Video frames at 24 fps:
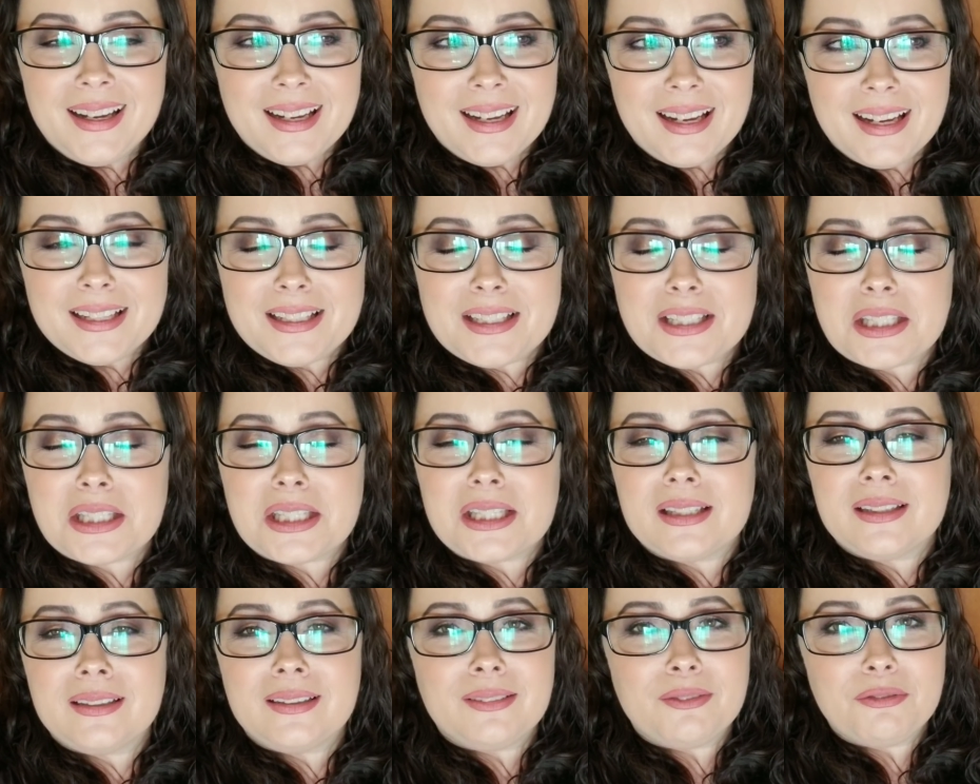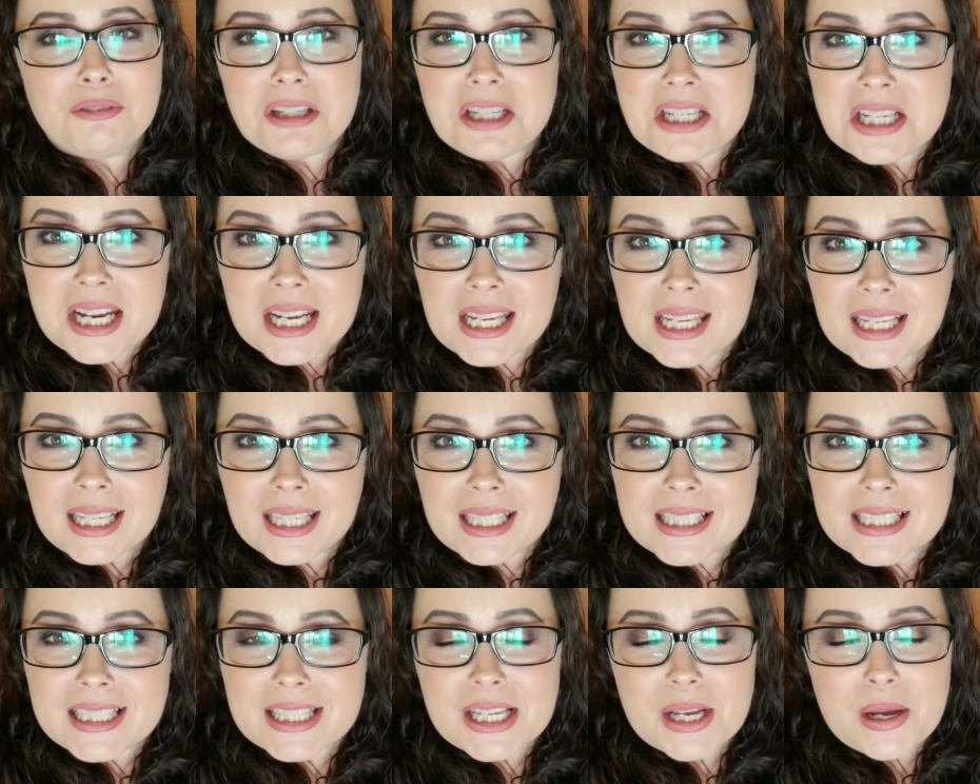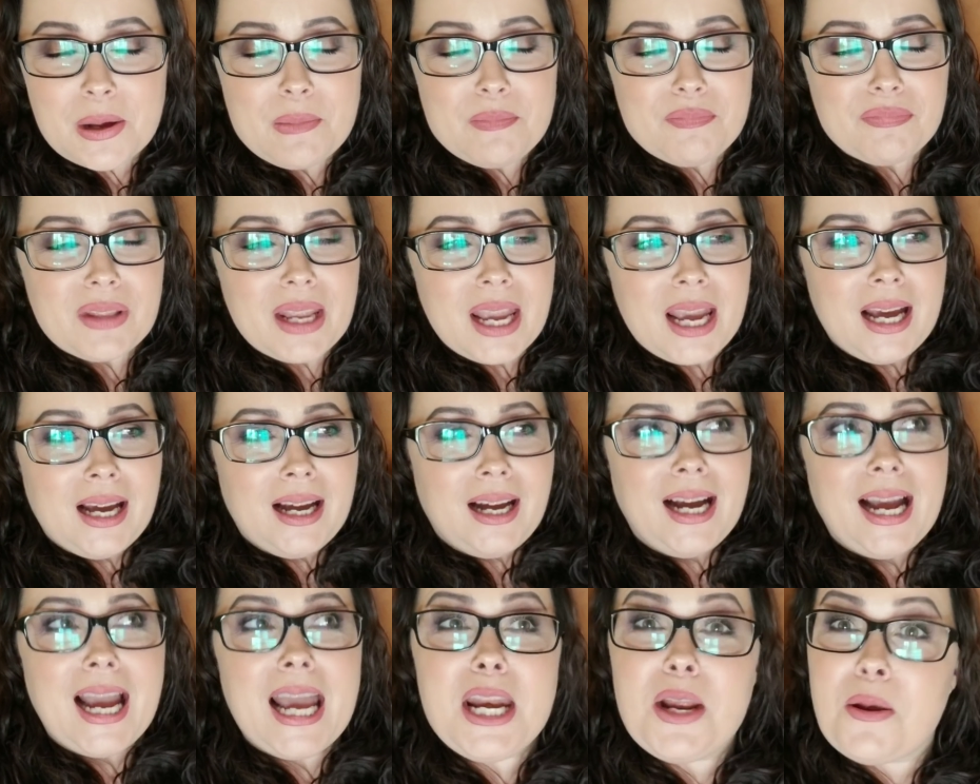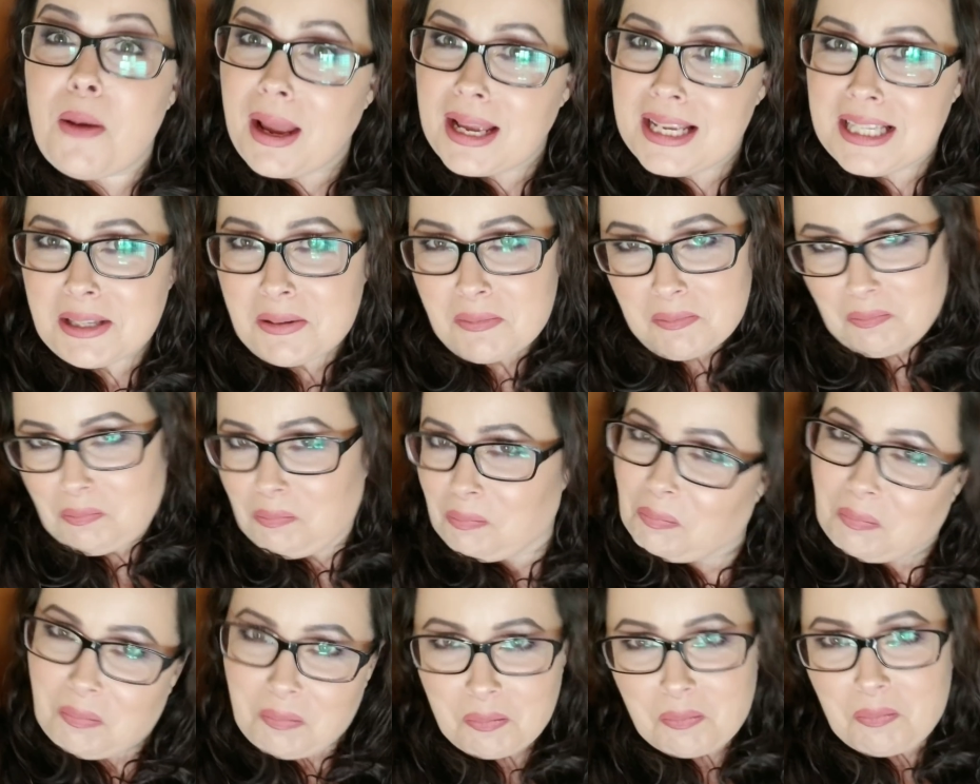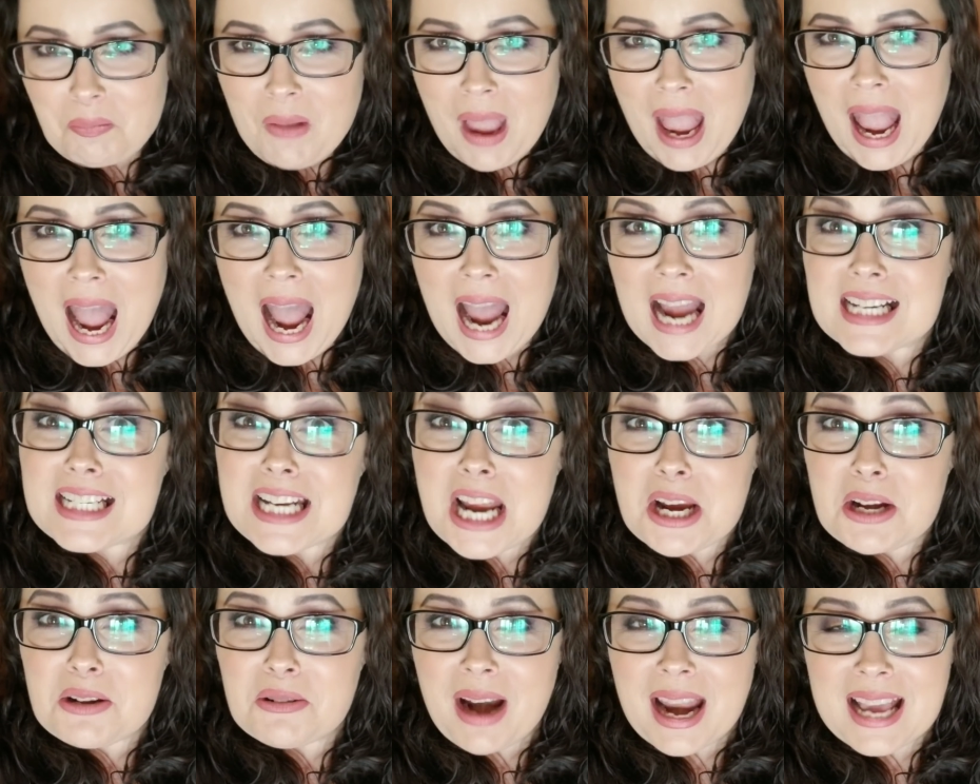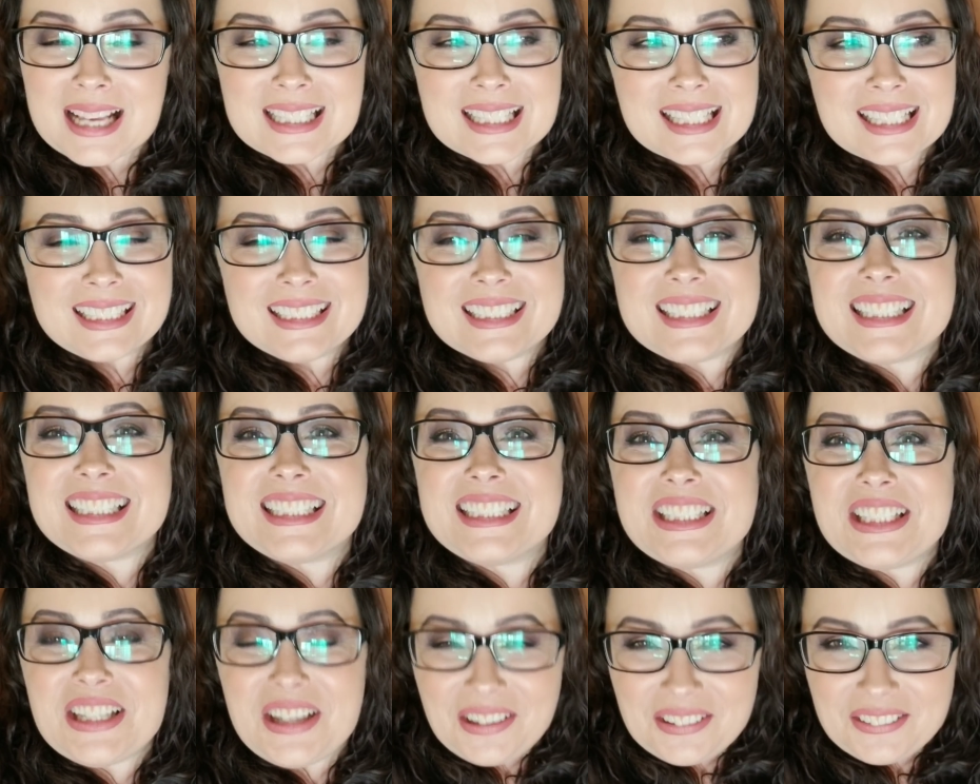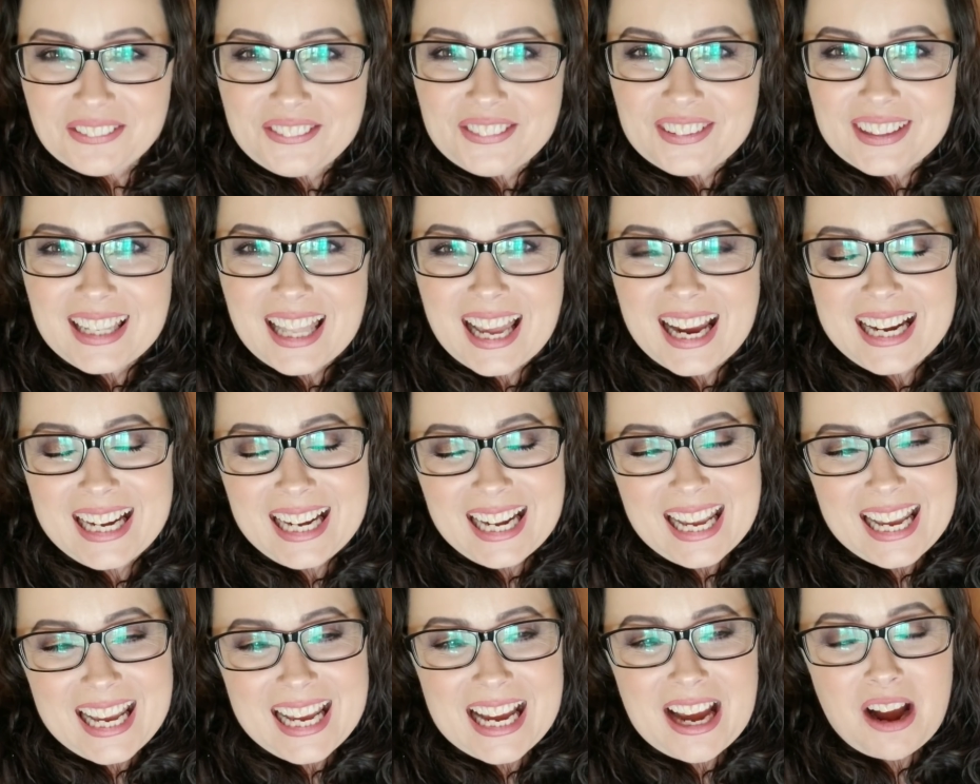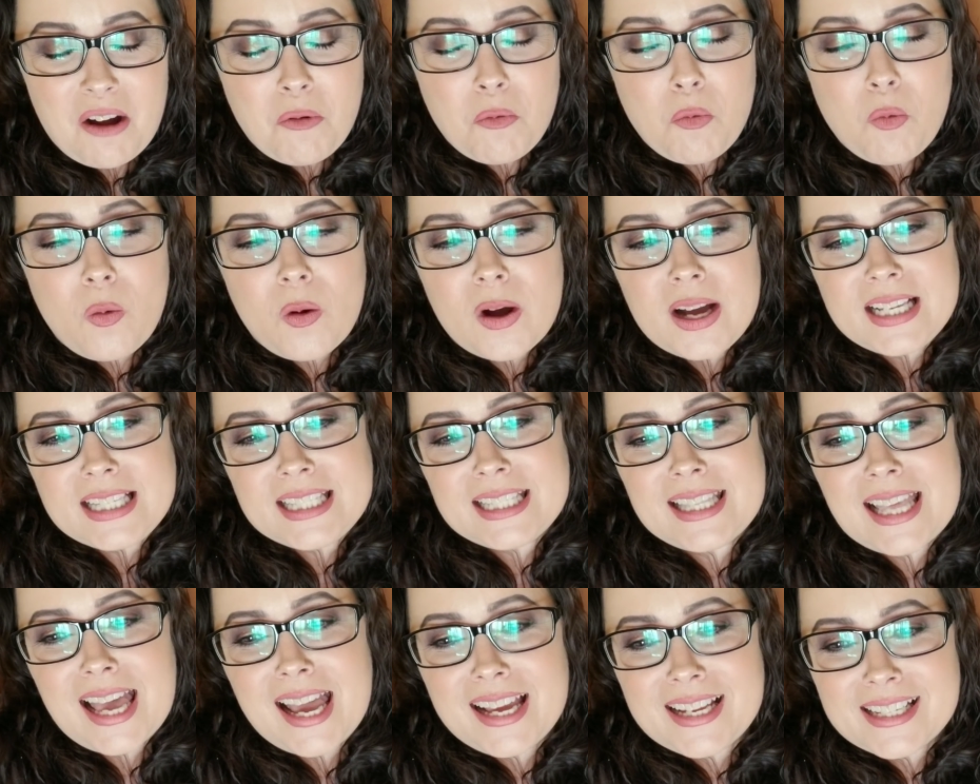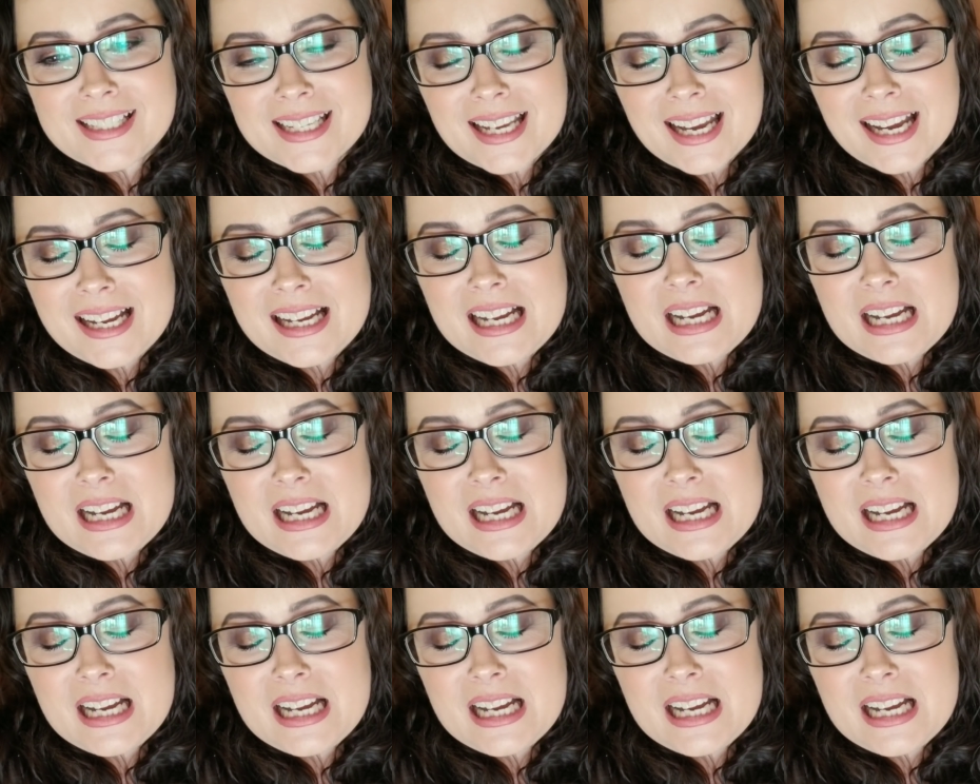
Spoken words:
It's ridiculous. Anyways, I digress. A silver lining was that